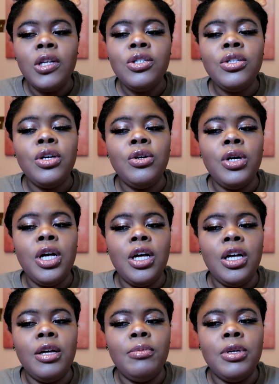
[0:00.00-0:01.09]
So
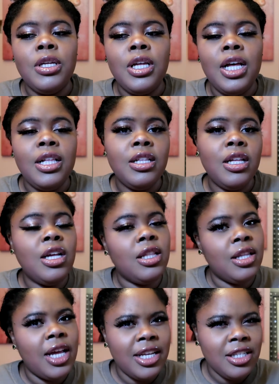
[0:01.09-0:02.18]
um, a, a
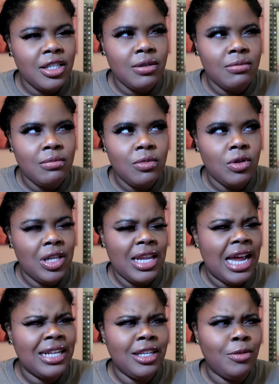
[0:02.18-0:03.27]
last, a
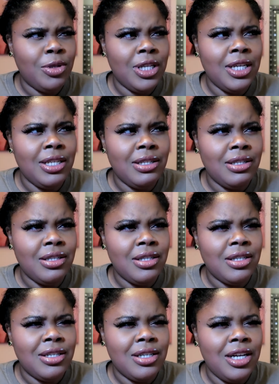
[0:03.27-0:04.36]
last couple things
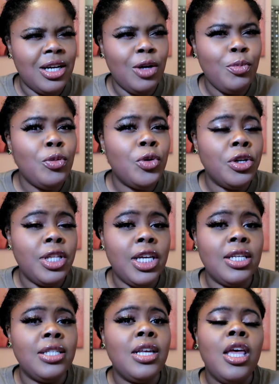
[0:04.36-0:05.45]
a couple more
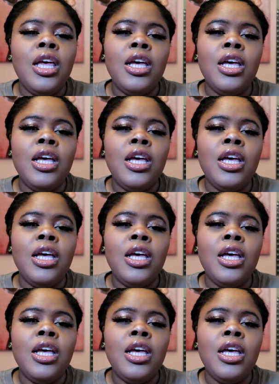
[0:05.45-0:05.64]
things.